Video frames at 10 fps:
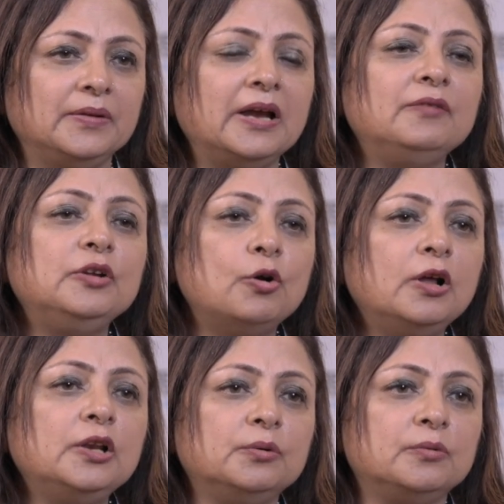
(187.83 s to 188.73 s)
And we
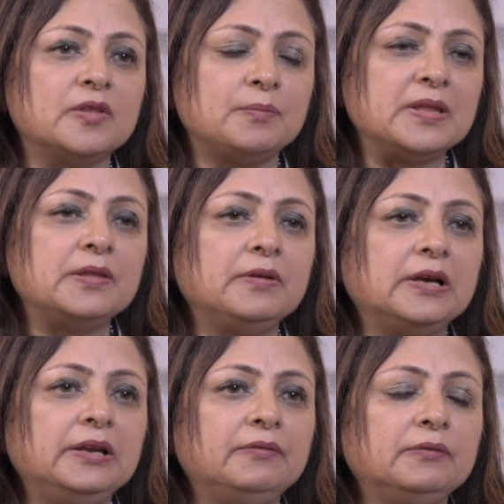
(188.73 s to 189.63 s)
all know,
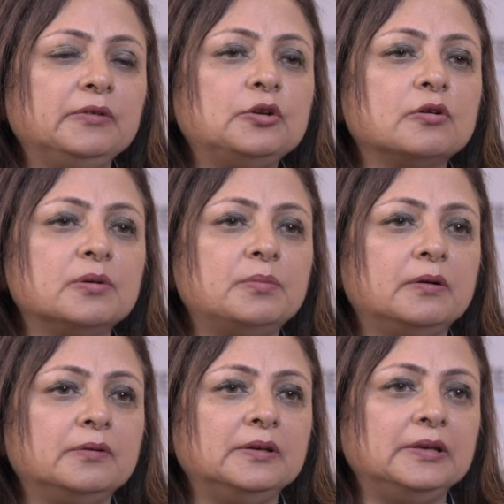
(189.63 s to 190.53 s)
specifically when we talk
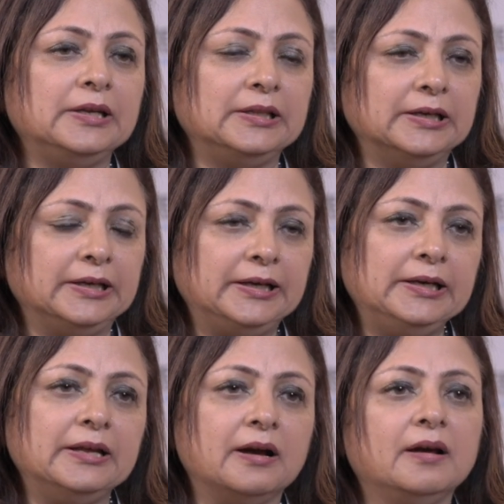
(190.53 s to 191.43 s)
about the
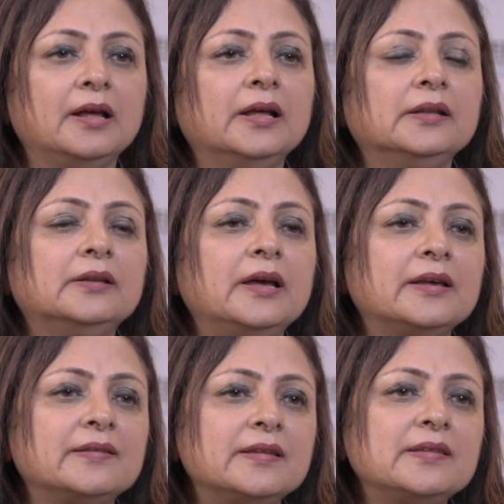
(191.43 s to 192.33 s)
India, the
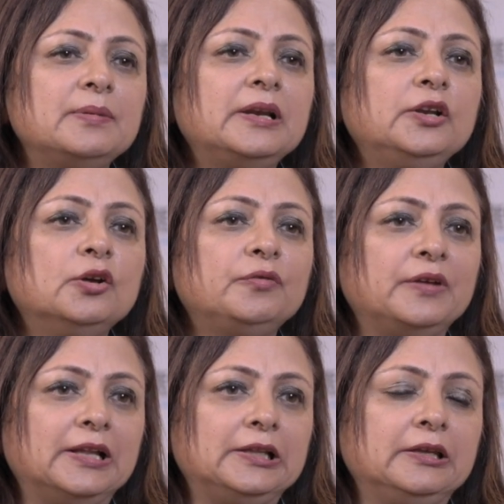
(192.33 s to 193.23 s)
accessibility of
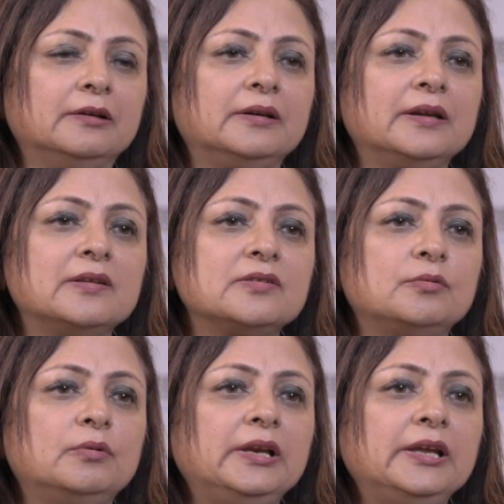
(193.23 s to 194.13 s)
healthcare is
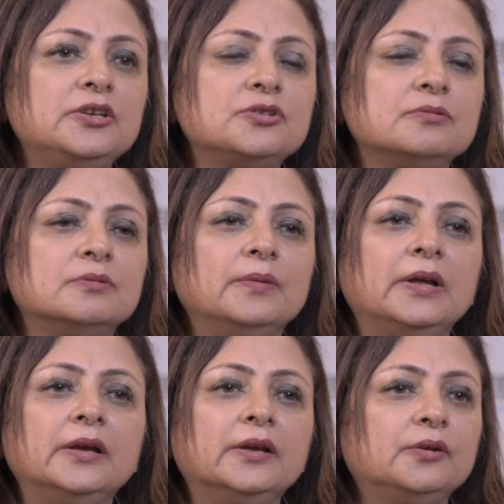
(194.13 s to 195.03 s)
only to
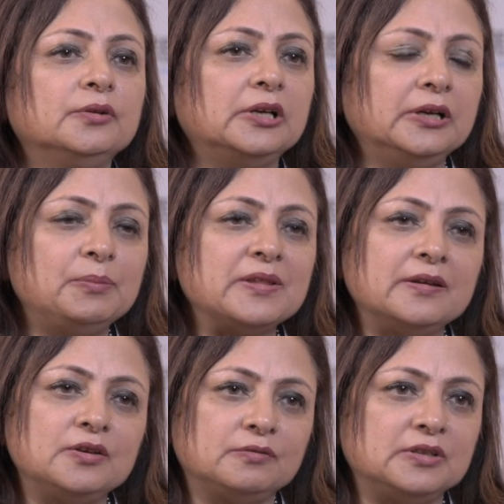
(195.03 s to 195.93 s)

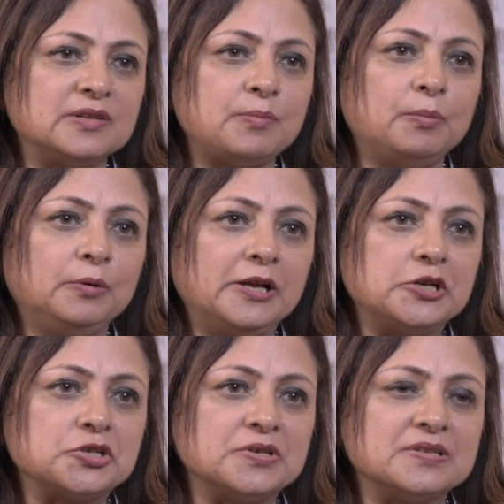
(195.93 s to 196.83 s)
30% of this
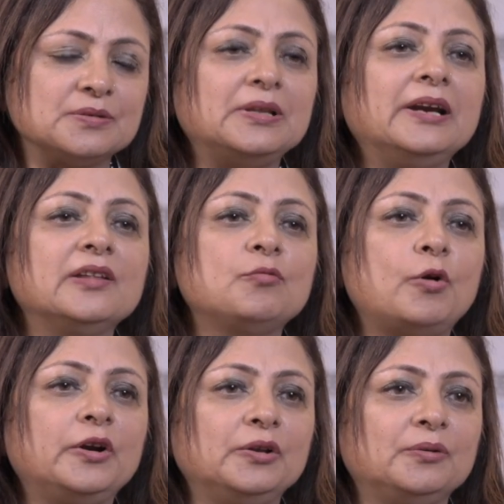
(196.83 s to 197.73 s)
population. So that is
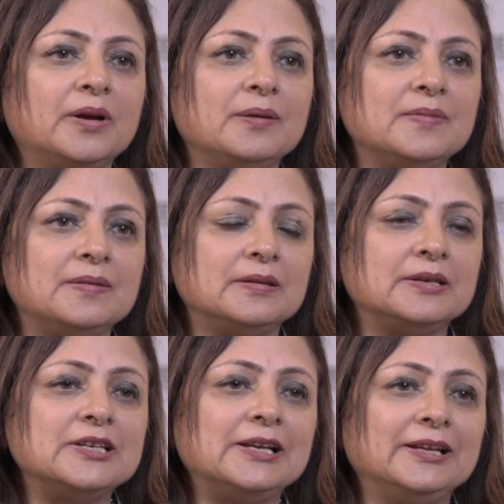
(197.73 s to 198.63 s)
what I am
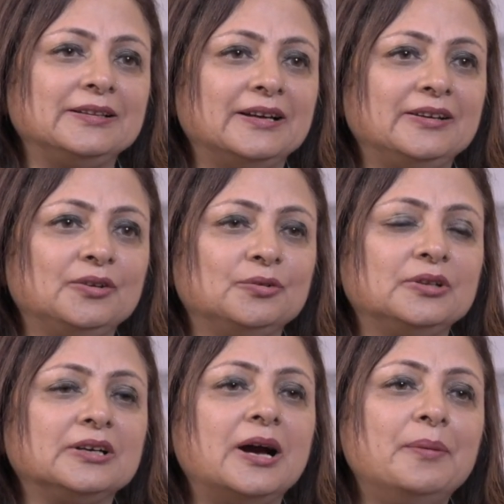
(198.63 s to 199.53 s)
telling, that
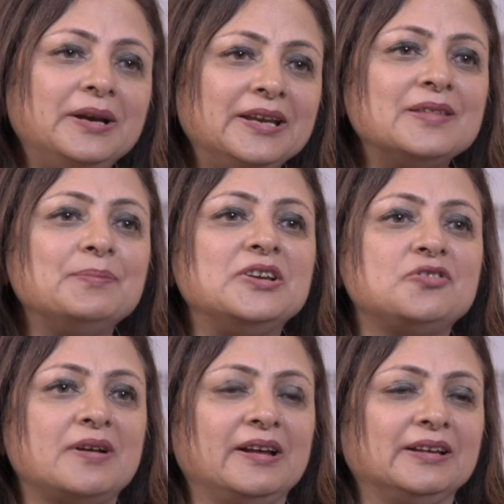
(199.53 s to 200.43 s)
the government has been
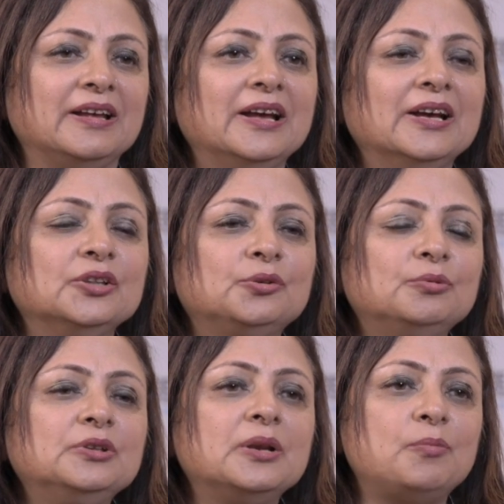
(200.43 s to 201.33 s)
trying
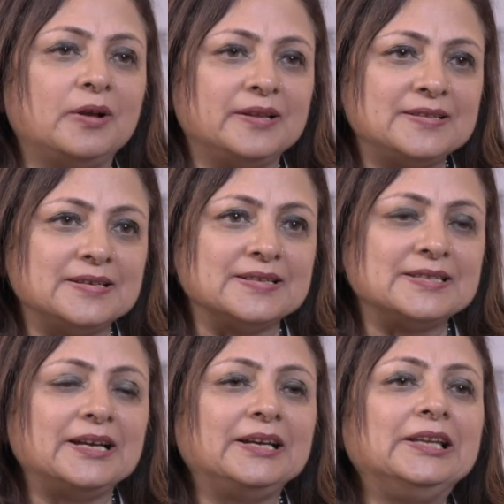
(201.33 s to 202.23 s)
through their policies
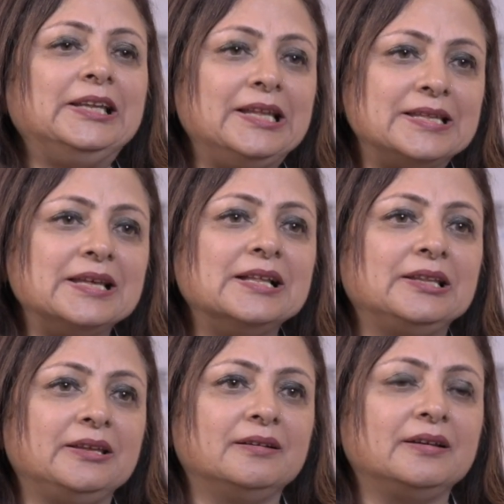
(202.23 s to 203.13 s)
that this
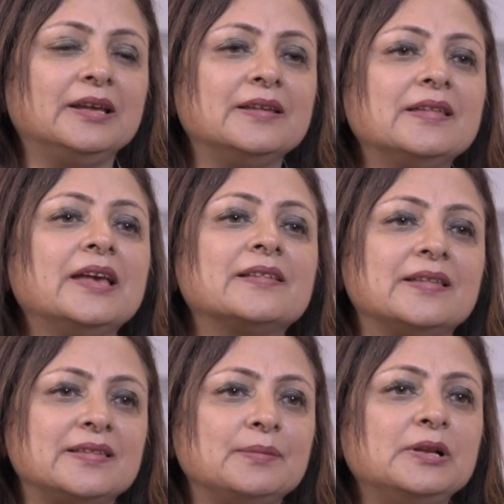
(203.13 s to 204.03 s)
healthcare is
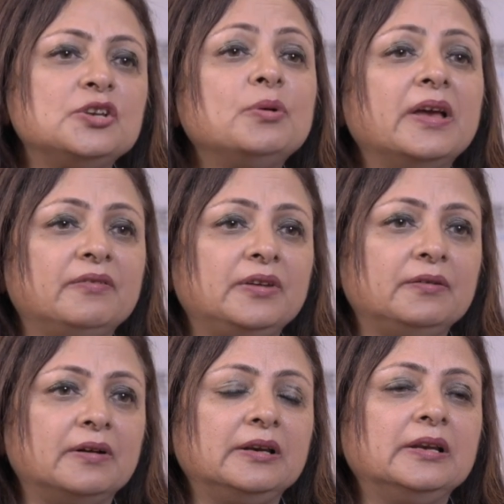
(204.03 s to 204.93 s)
accessible to
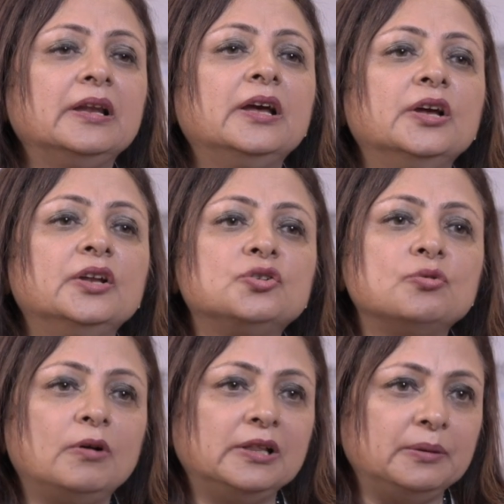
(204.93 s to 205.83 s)
everyone, to
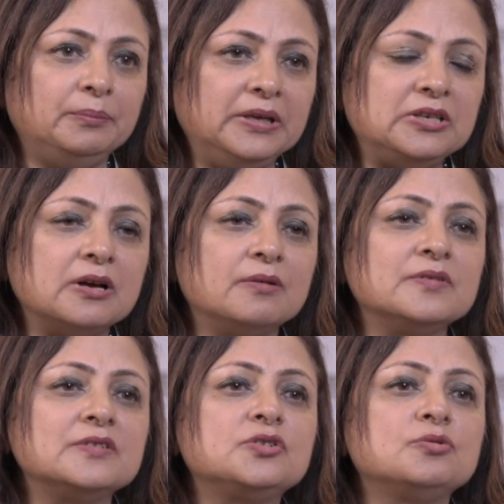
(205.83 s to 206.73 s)
all the B
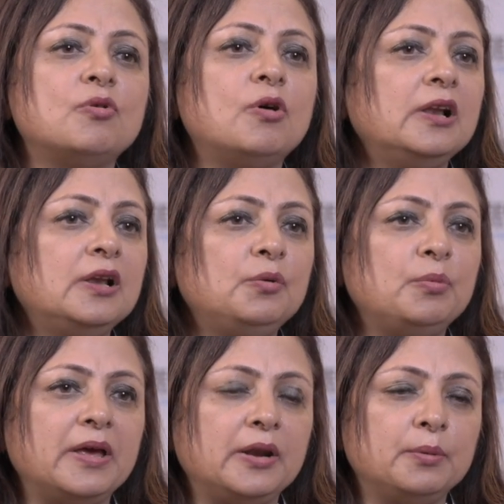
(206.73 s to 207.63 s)
towns, to all
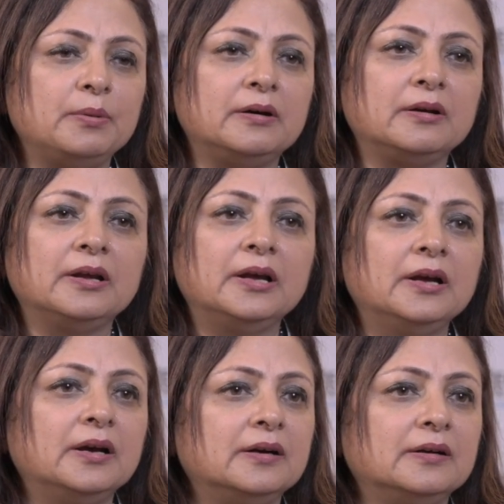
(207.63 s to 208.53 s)
wherever
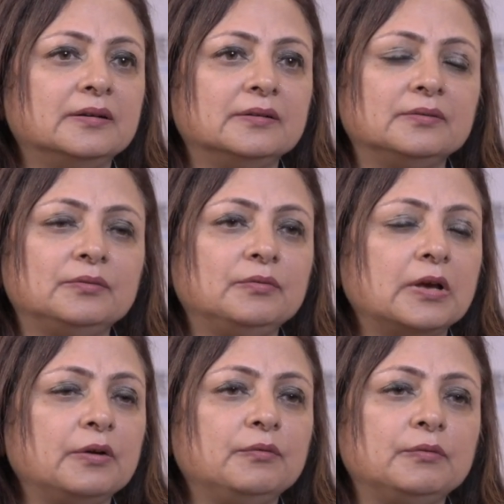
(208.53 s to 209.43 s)

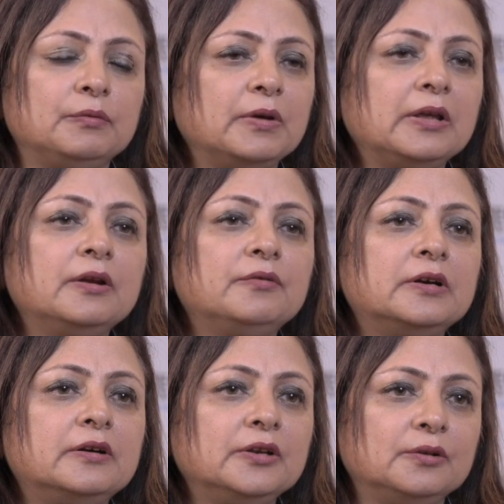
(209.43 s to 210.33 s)

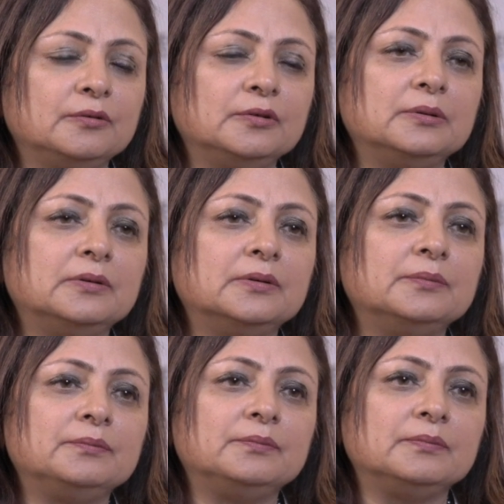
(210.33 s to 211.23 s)
the
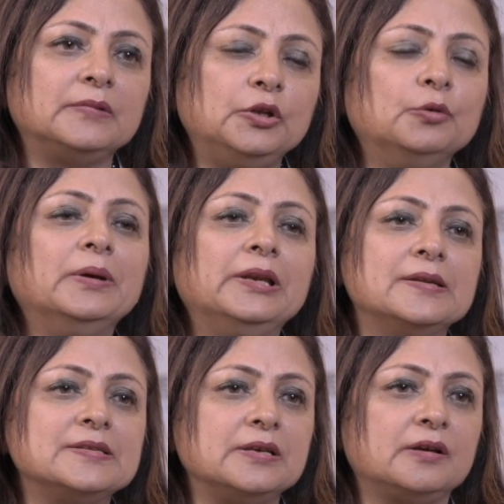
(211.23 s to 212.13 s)
human
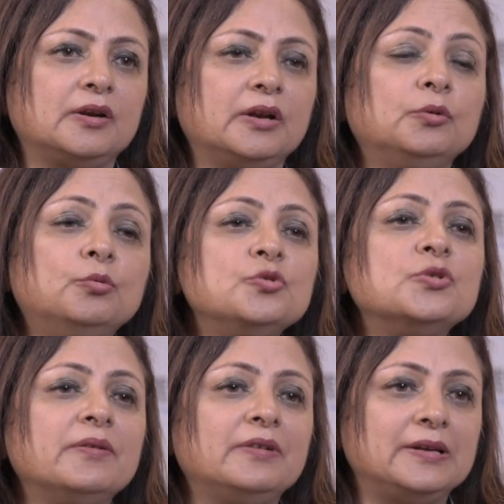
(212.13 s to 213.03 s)
is there, and
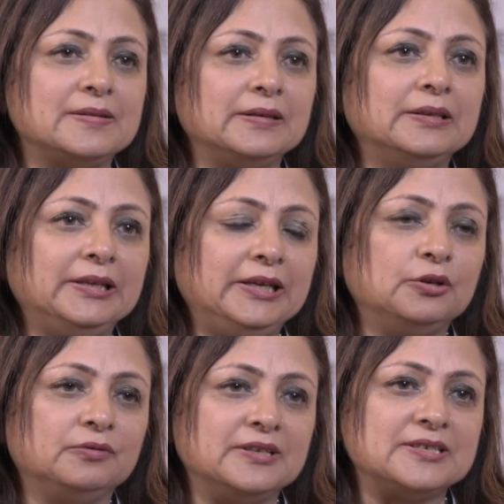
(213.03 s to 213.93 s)
whosoever is in need
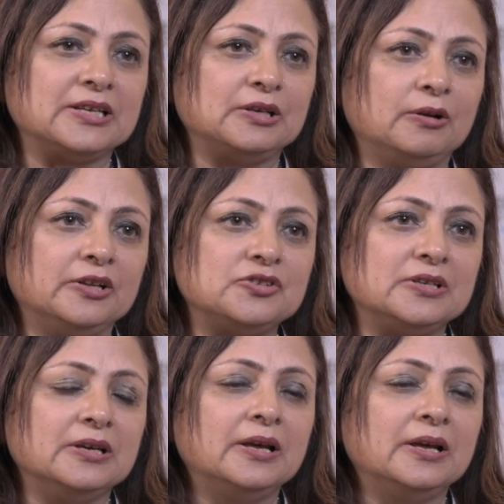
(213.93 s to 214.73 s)
of this technology.